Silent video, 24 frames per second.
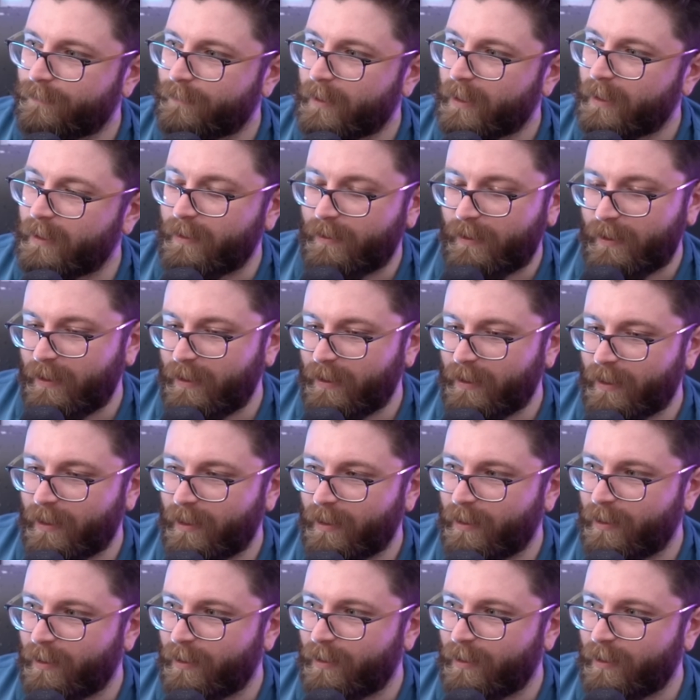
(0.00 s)

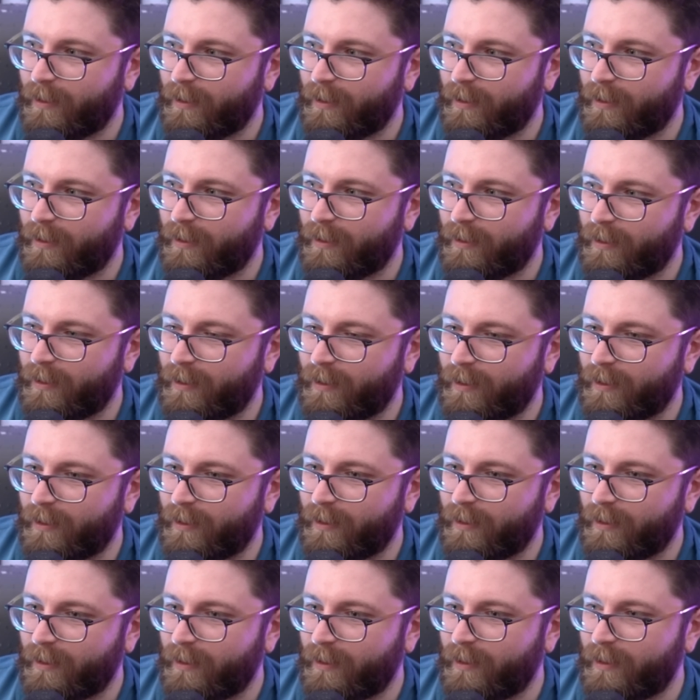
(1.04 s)

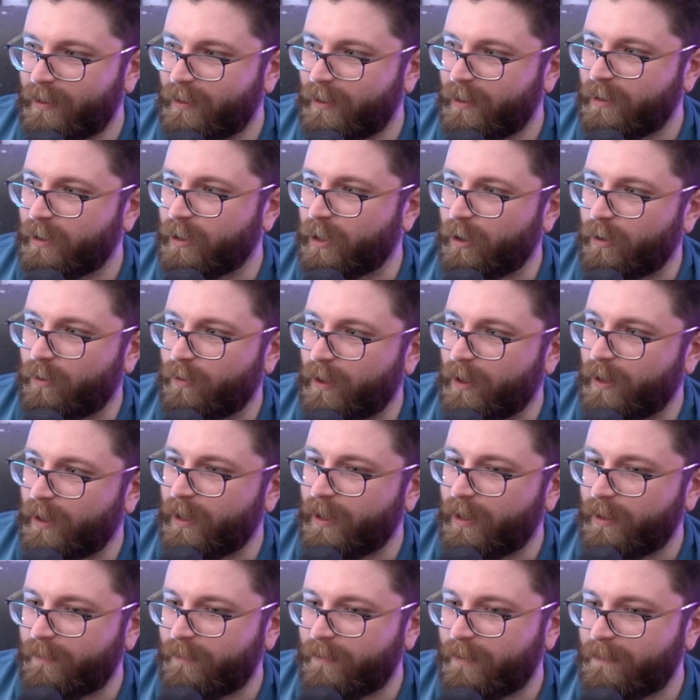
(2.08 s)

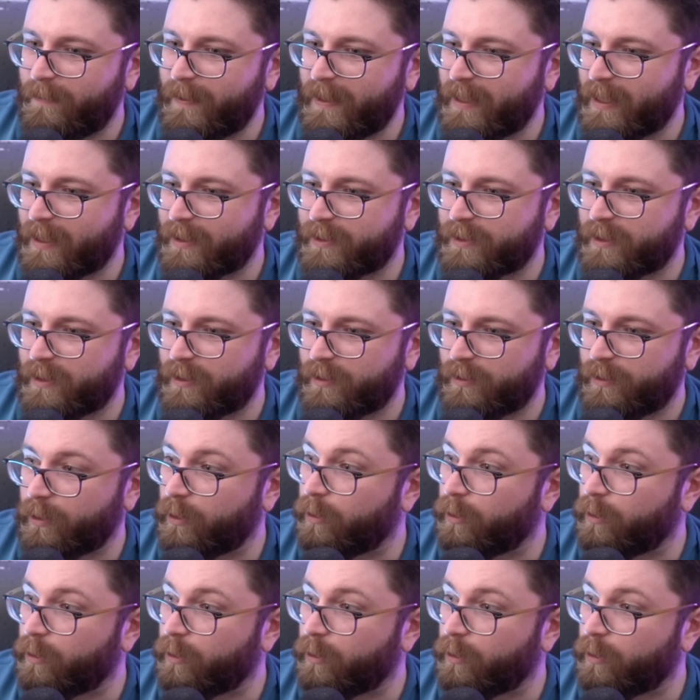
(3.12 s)
the